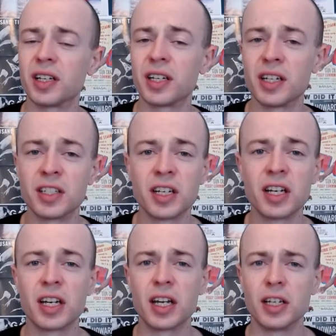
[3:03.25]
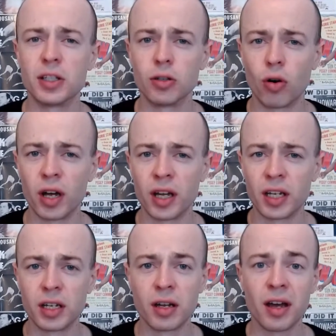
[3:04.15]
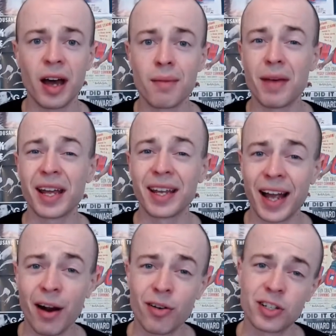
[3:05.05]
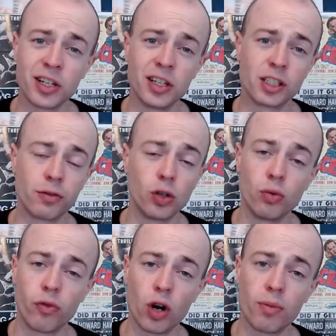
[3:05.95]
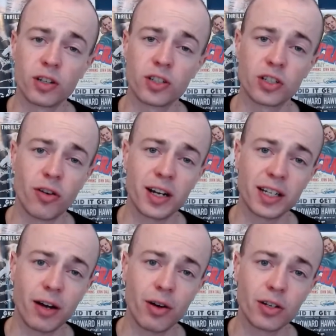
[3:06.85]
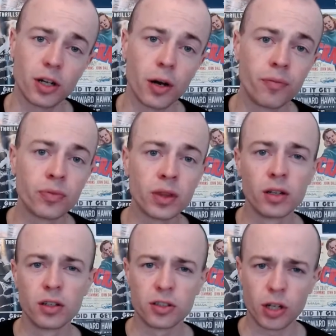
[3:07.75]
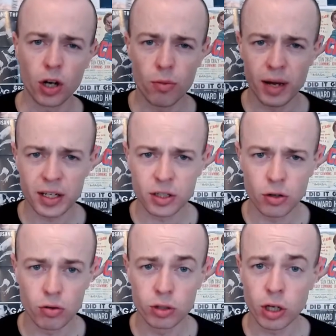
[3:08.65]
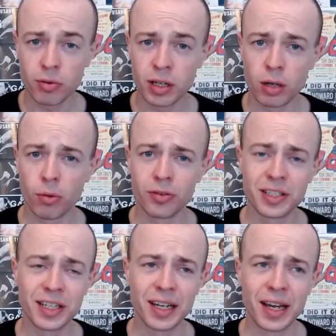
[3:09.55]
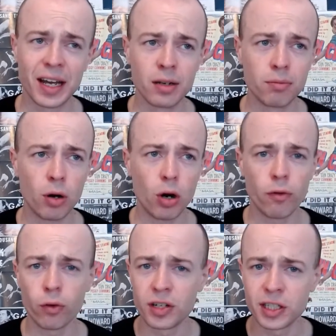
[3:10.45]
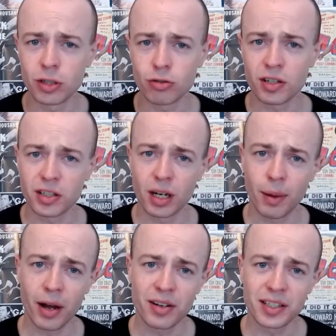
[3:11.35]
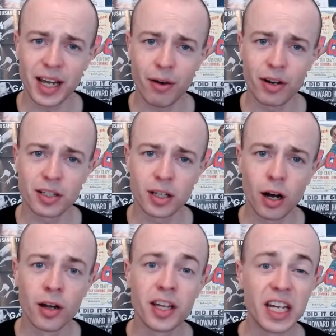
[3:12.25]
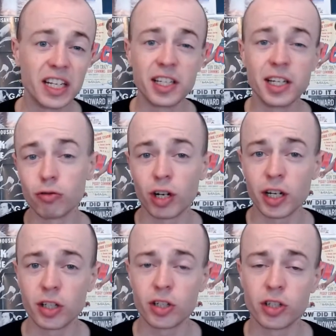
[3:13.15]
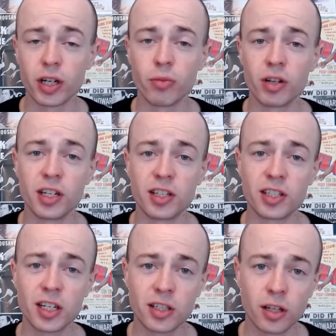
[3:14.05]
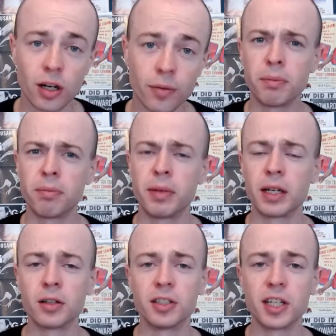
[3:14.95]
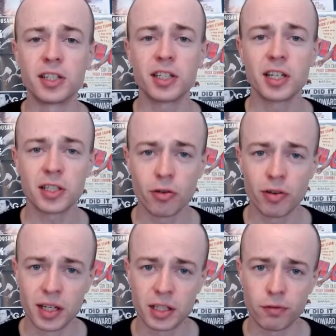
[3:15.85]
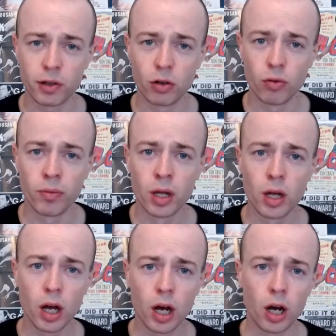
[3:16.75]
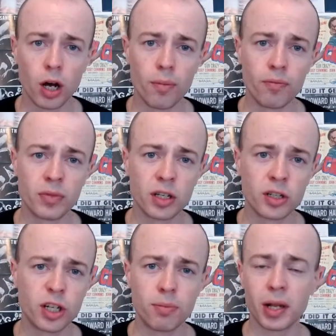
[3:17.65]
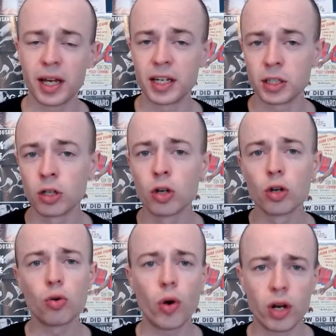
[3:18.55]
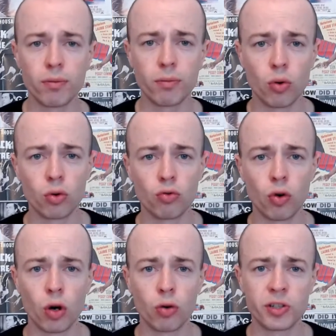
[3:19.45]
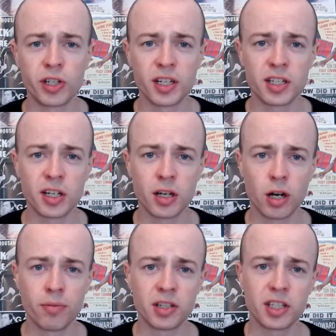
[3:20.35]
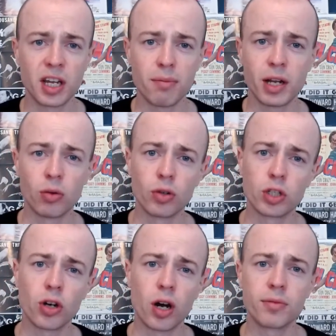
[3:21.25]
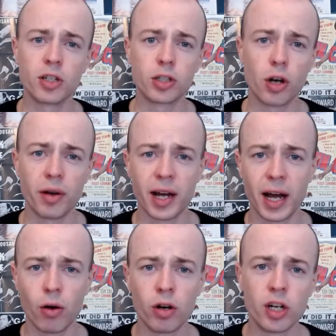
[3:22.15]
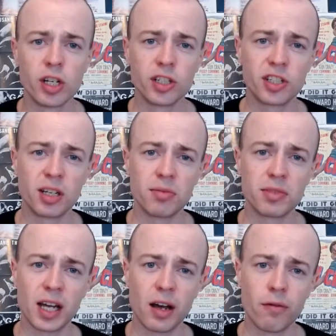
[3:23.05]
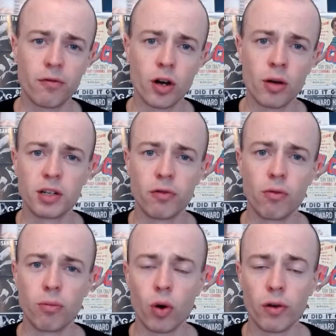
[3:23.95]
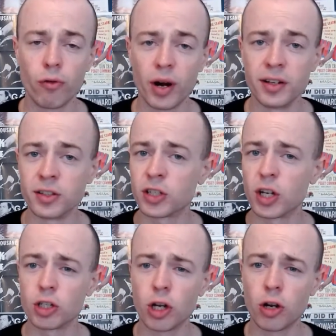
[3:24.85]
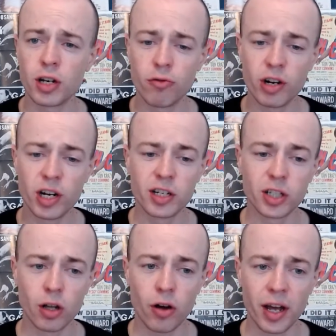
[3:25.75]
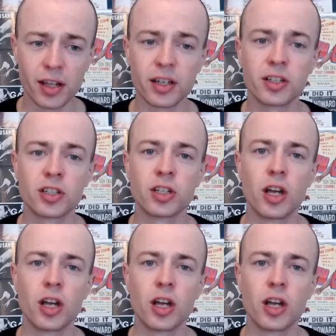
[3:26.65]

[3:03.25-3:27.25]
He's he's not a a main character in this film, very much a side character. So going back to Tony Camonte again, part of what is interesting about his character is his relationship with his sister, because his sister in this film, um, she plays quite an important role. She's um, seeing men all the time. She's going out. She seems to have um, different boyfriends. And Tony really doesn't like this.